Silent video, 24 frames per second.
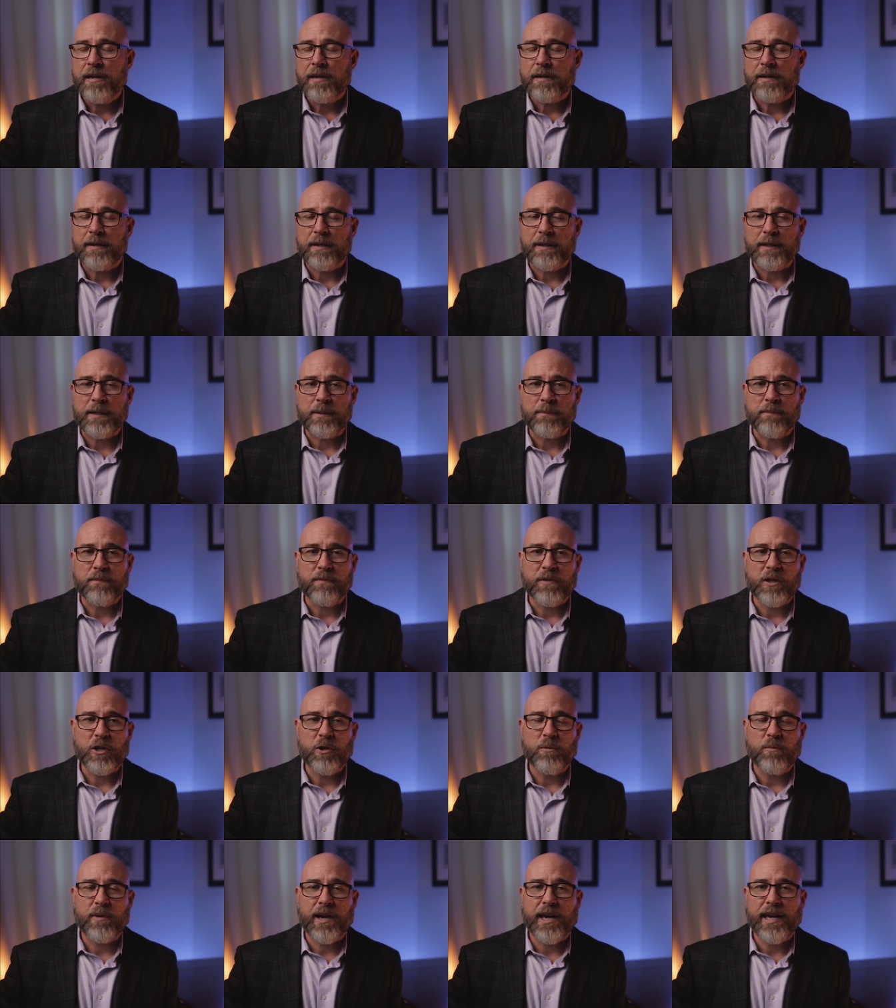
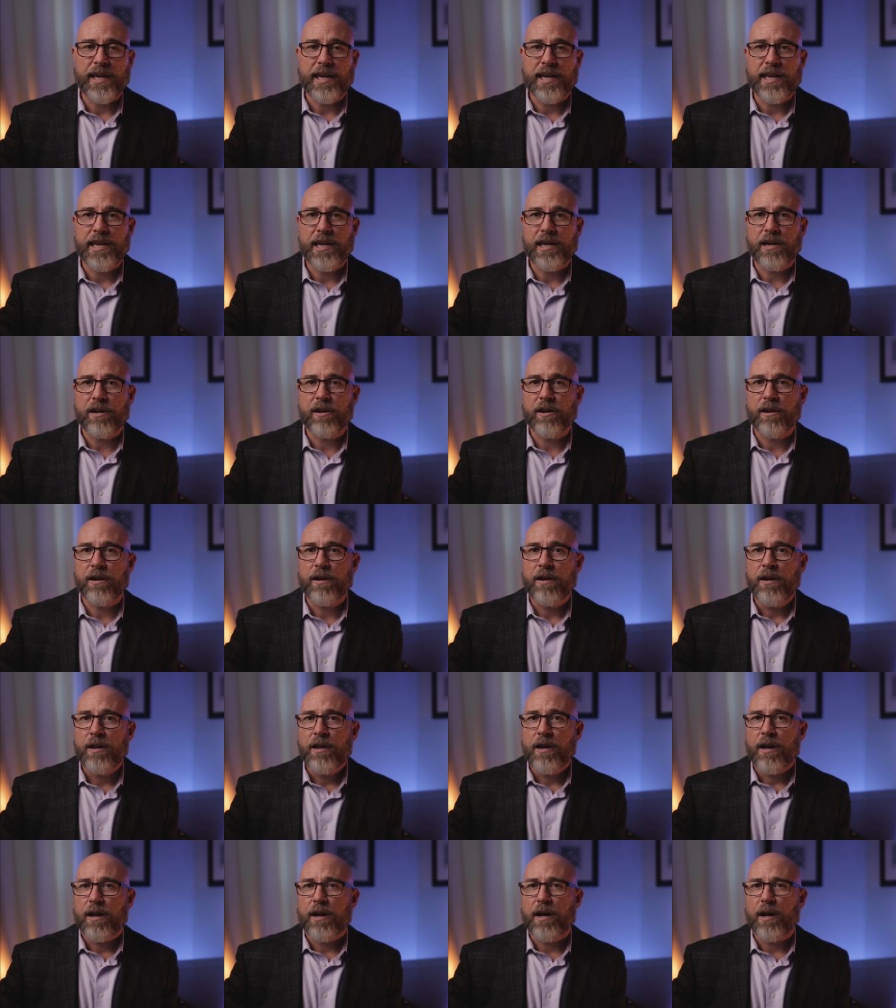You might hear
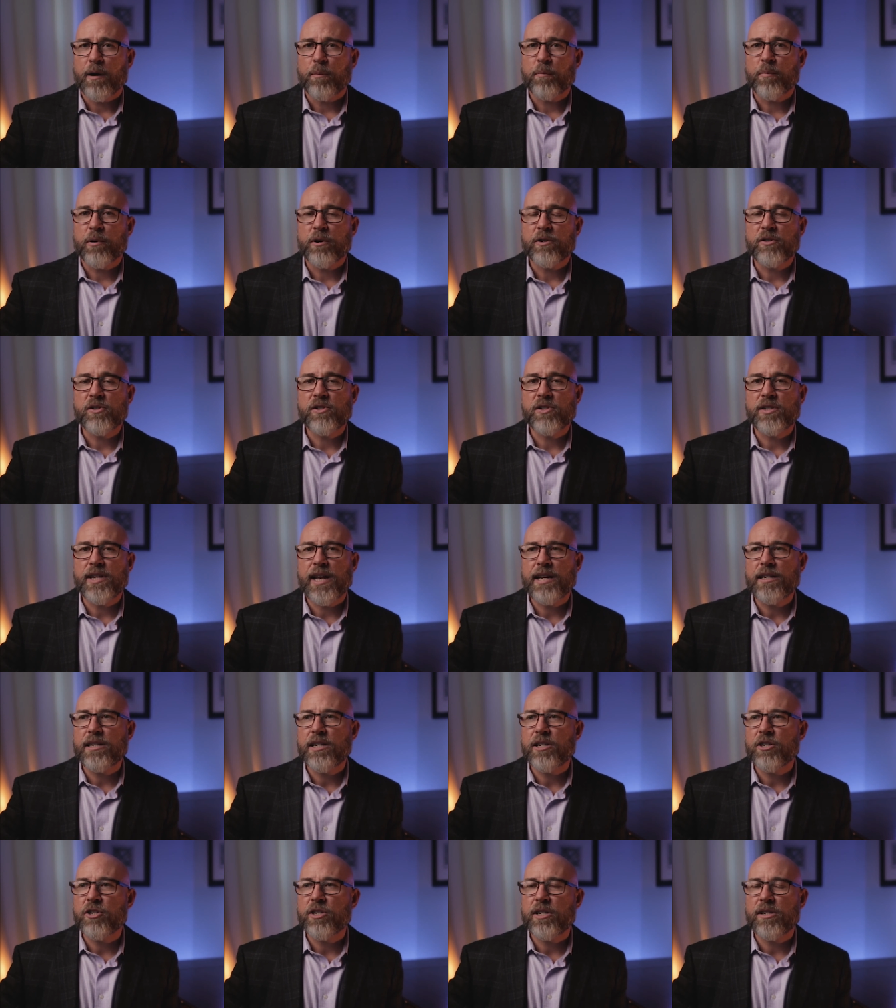
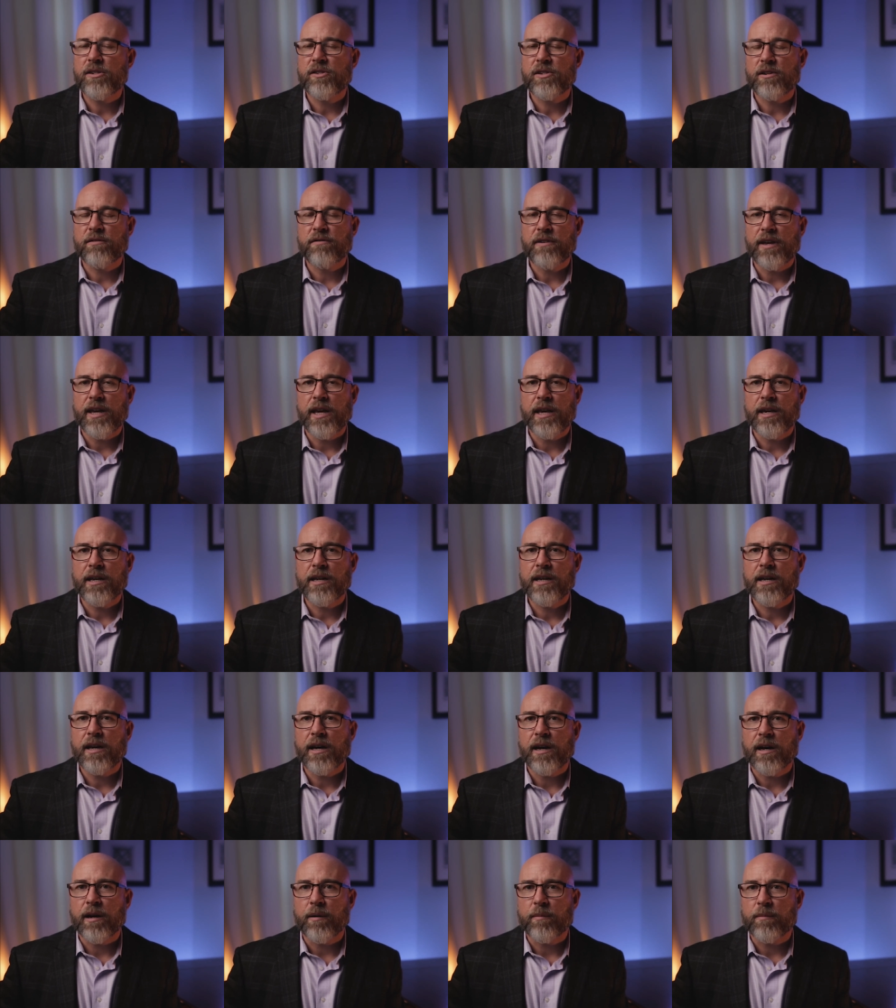percentages of
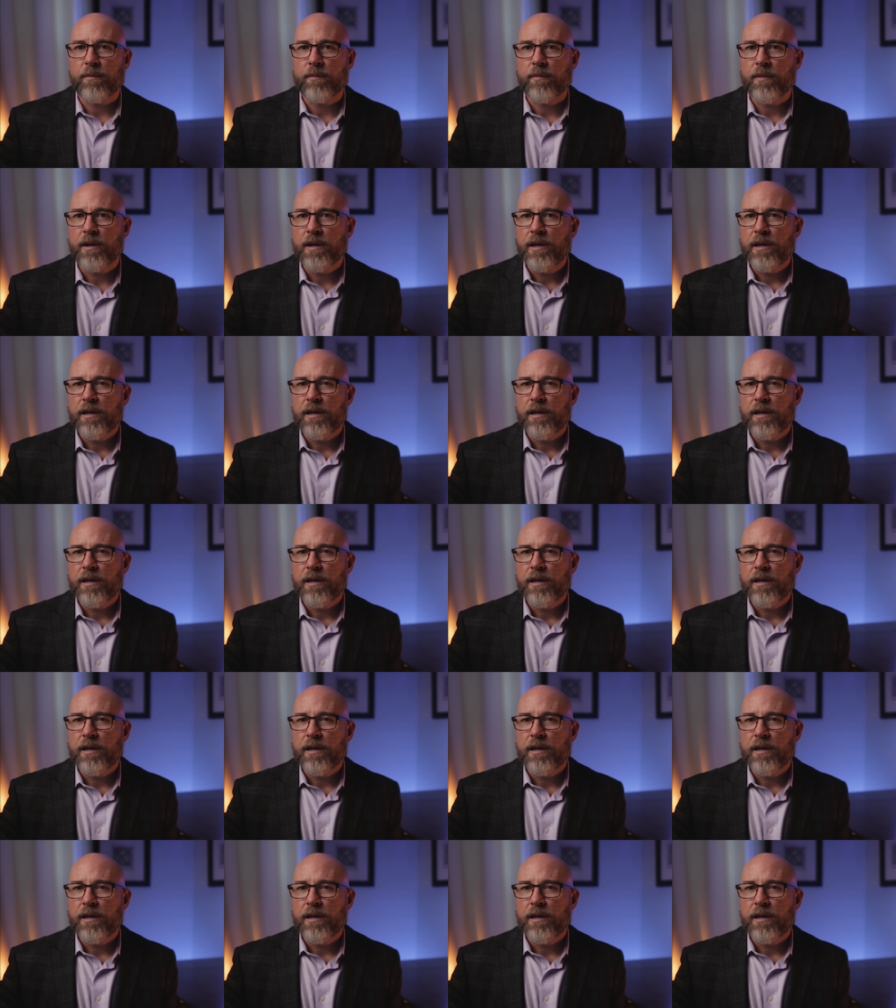income,